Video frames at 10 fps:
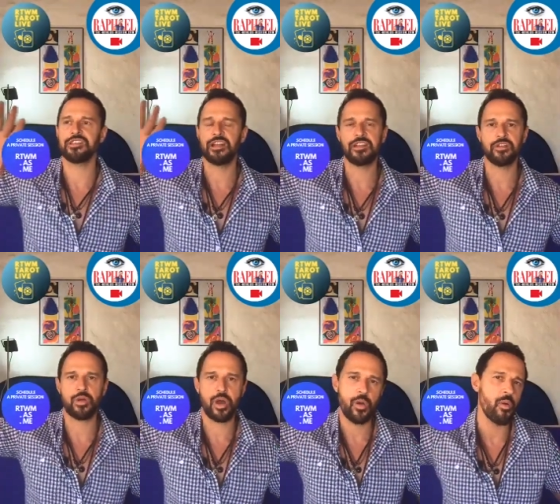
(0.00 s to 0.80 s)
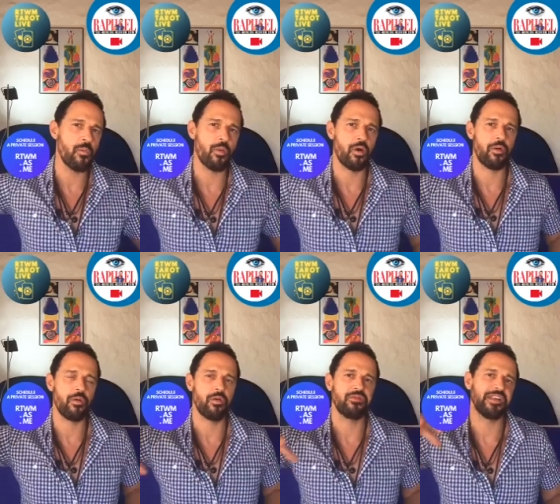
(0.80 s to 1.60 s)
selling you a home
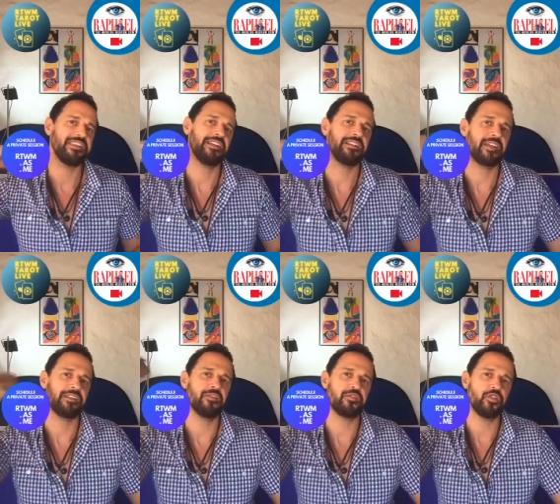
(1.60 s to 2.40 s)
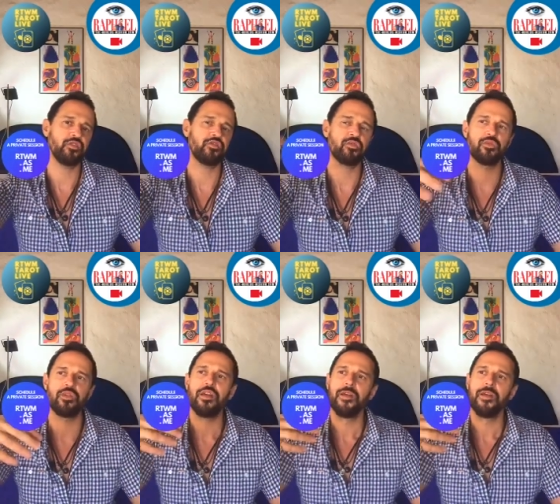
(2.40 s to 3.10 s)
or facilitating for you to